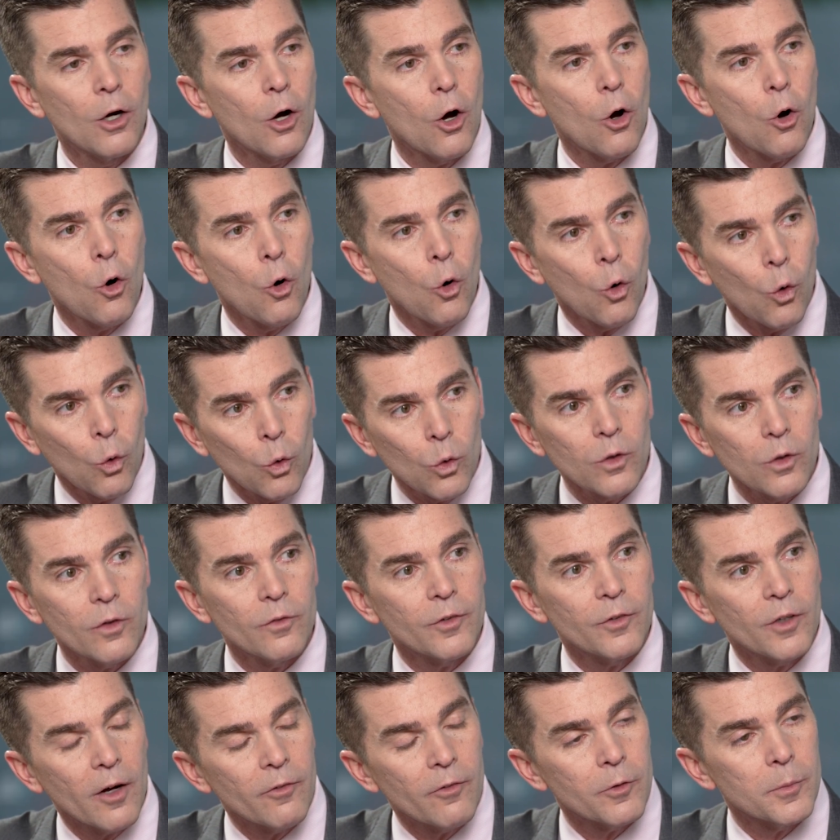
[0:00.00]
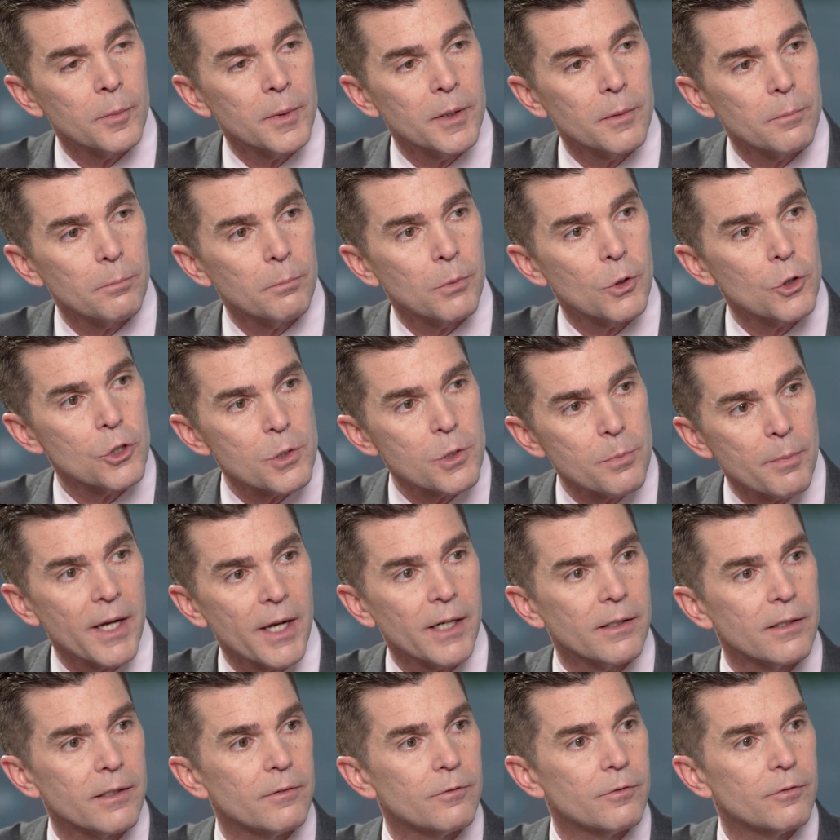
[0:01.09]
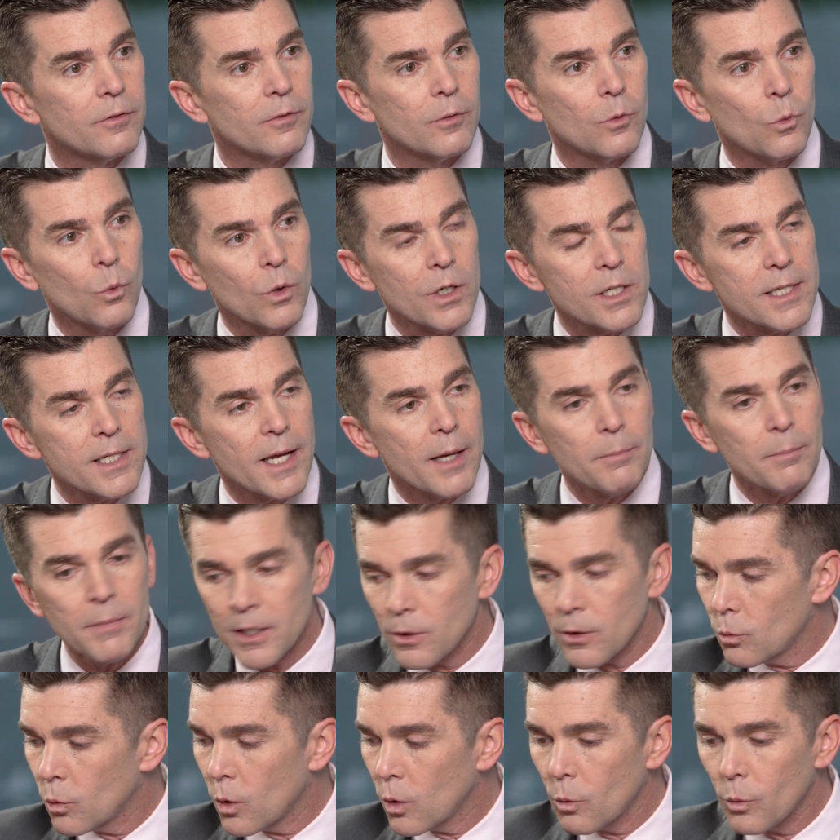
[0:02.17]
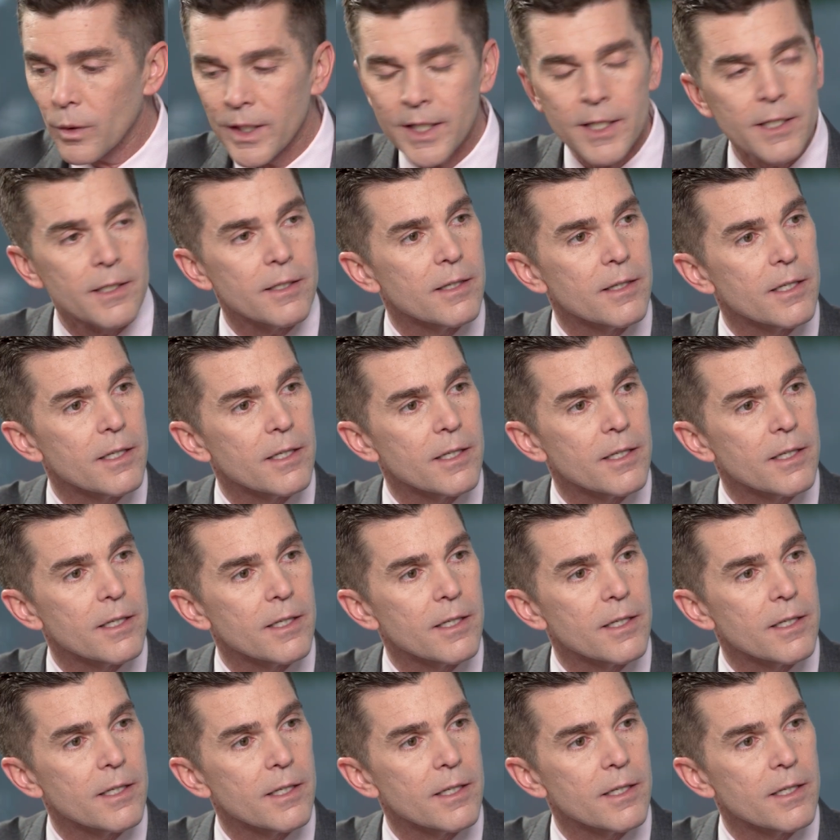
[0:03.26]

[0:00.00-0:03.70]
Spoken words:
a whole of government perspective. What does that mean? What went into